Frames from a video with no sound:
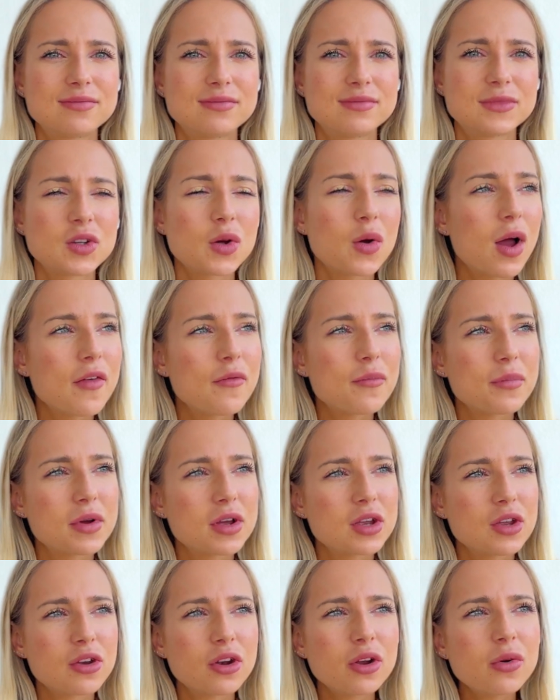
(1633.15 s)
don't have,
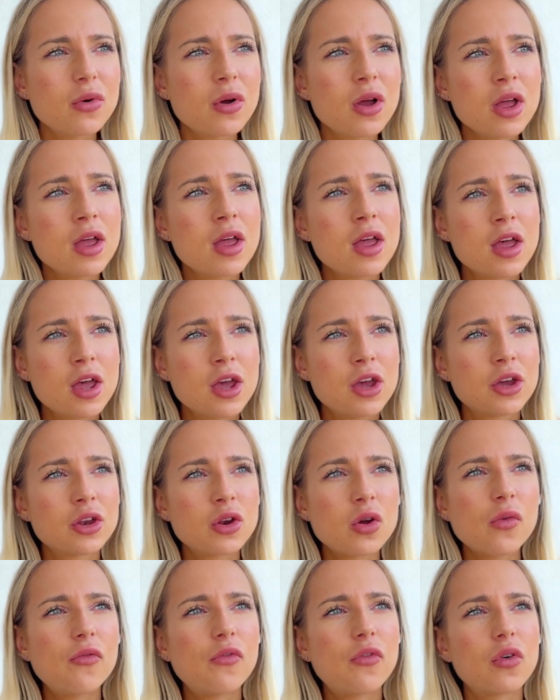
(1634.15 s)

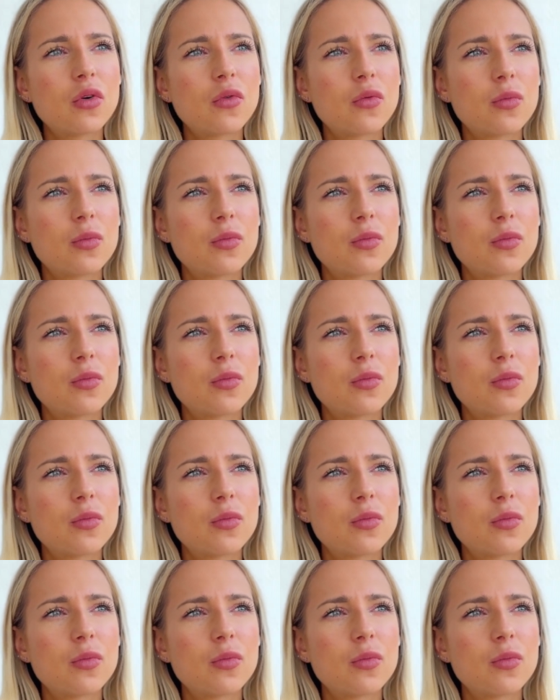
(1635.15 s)
for